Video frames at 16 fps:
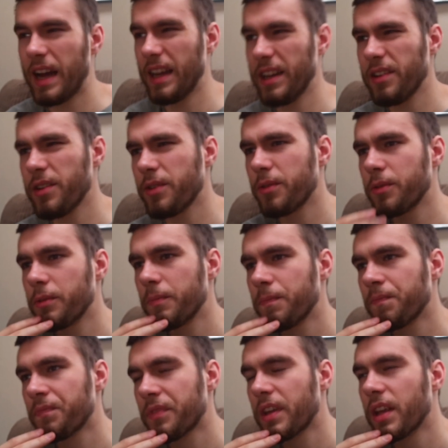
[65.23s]
I know,
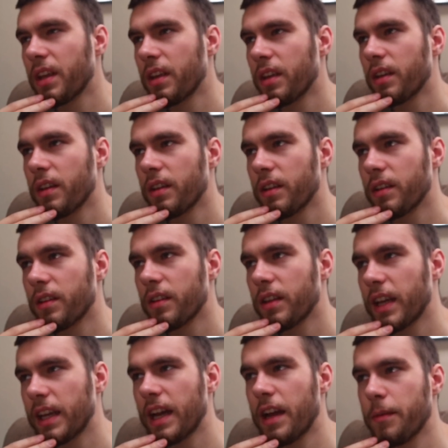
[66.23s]

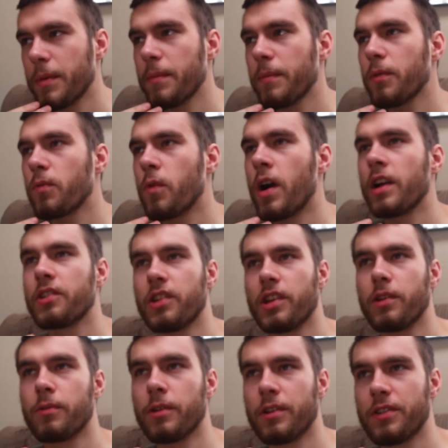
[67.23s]
like, I remember
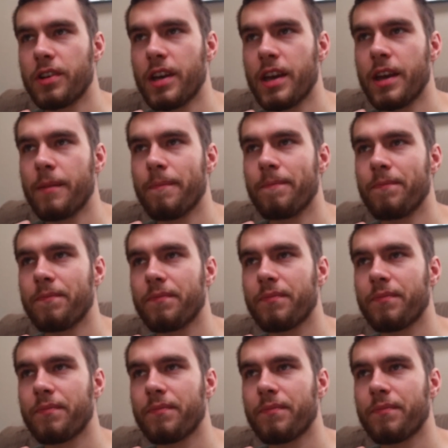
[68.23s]
watching one time,